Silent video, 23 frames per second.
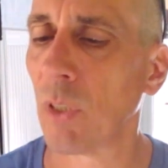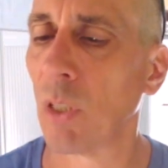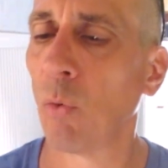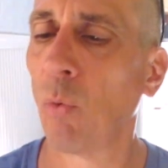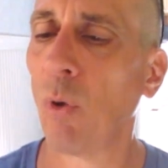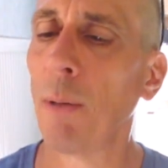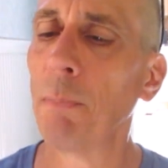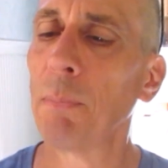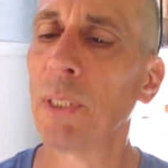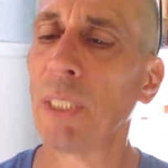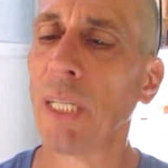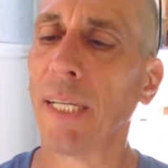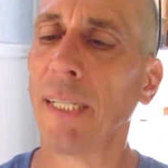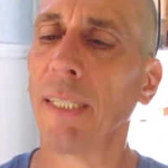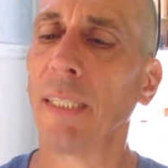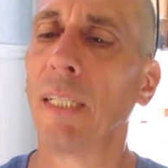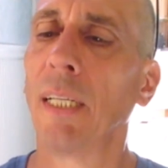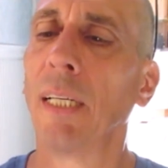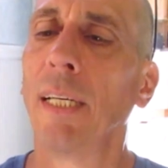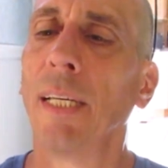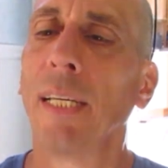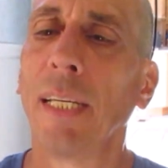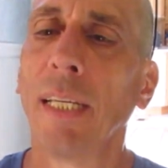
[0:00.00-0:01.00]
website,
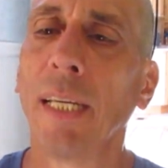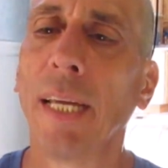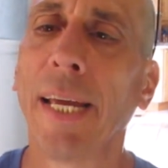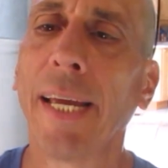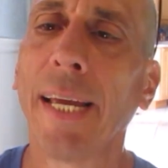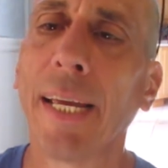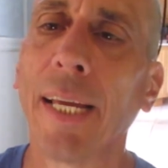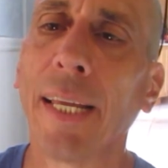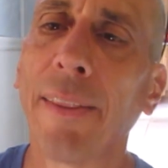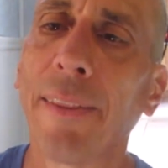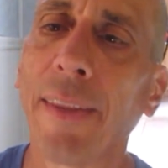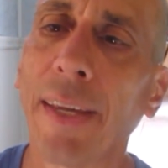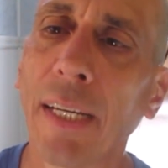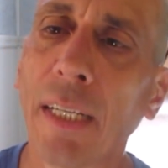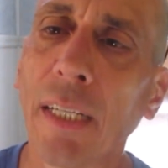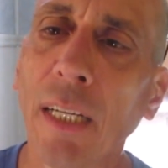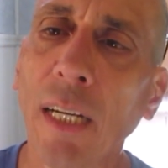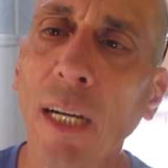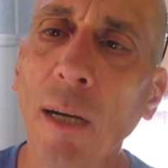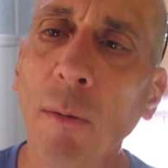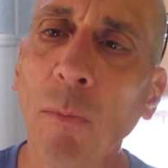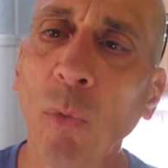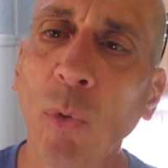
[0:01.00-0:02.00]
and they
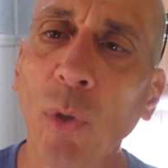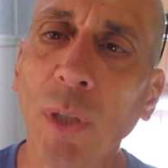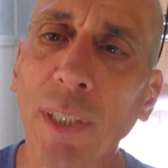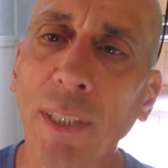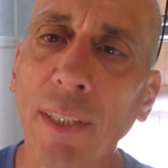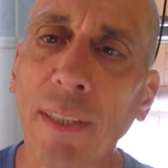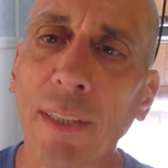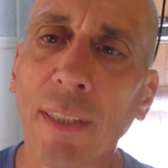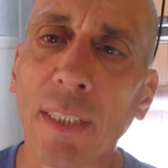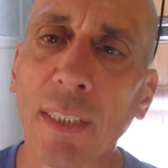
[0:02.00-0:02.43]
come with